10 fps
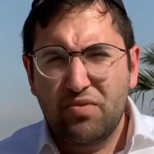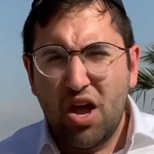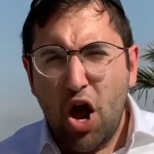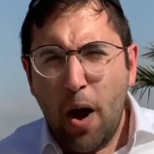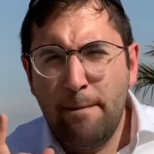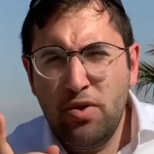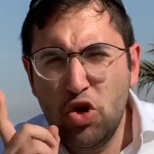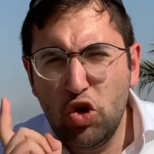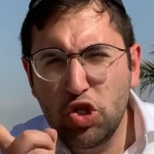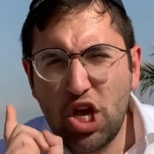A
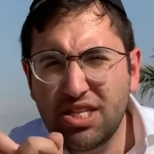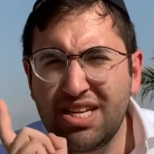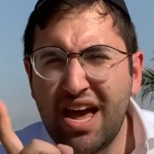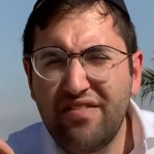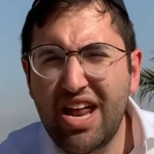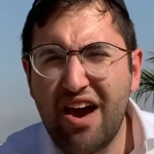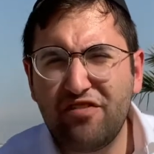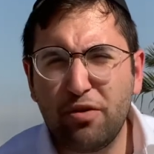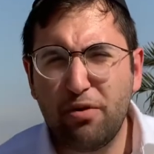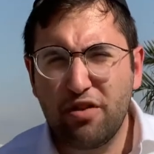mule doesn't have an
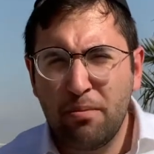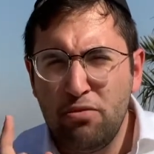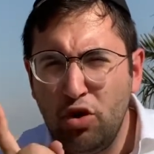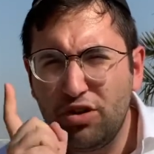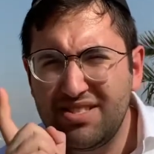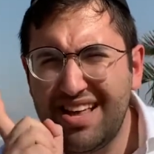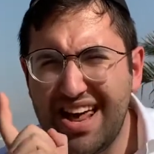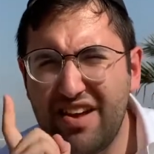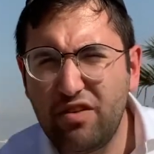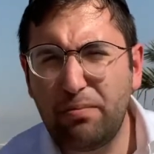afterbirth. A mule does not
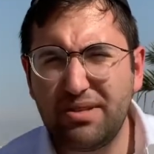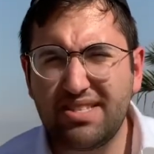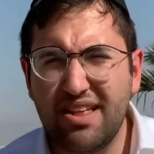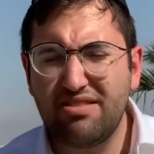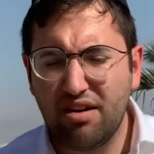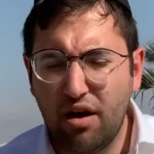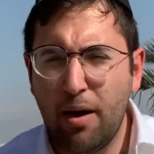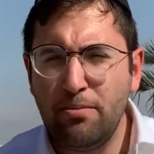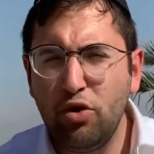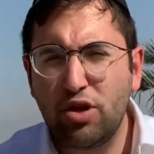have a placenta. A
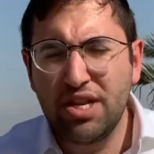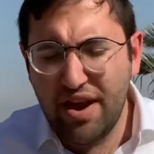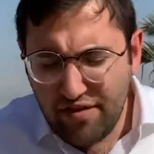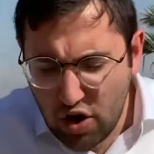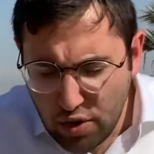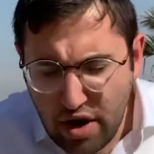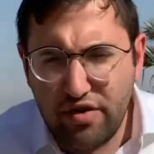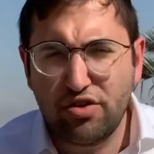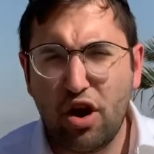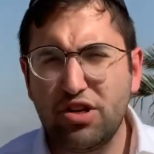mule can never go another
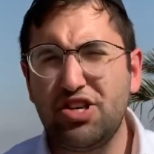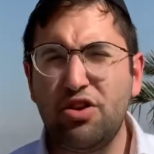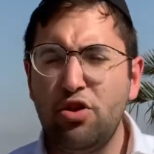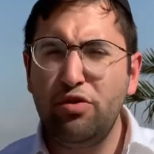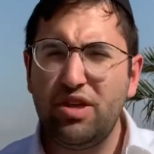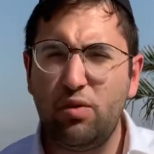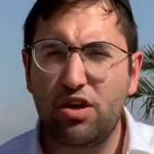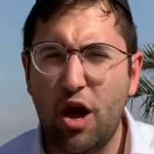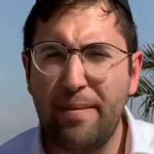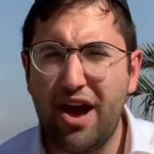dar. So the new thing will
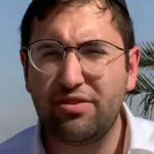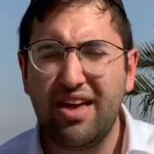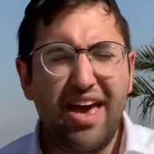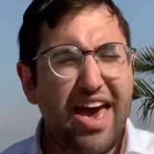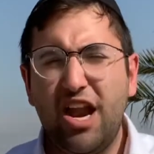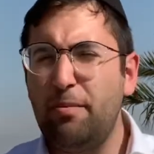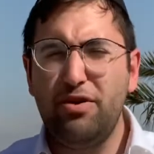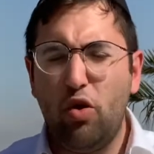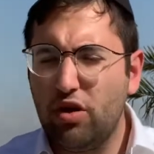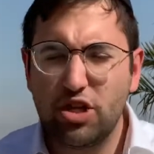come out, and it'll be
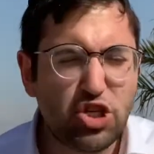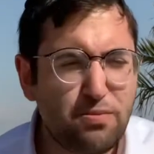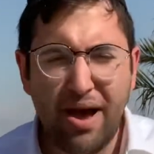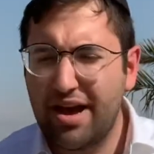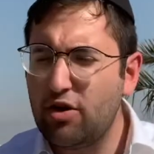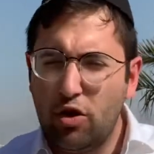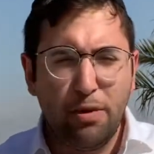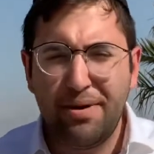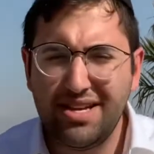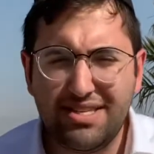all geschmack and all
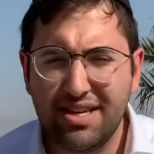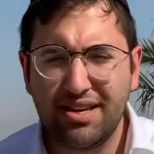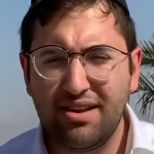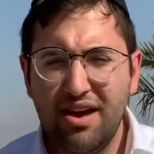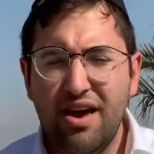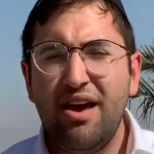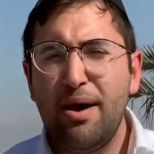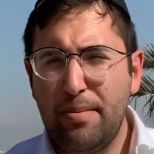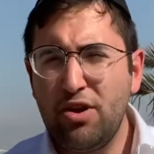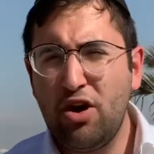amazing. But
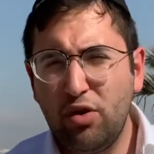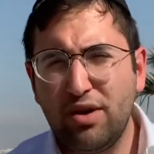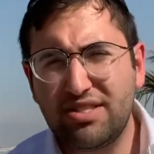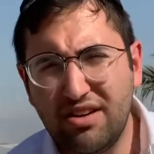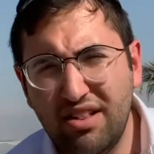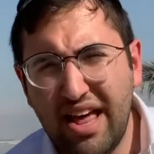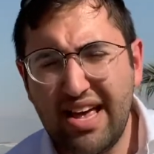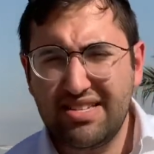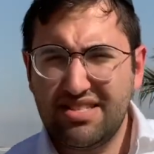you know how long it's going to last?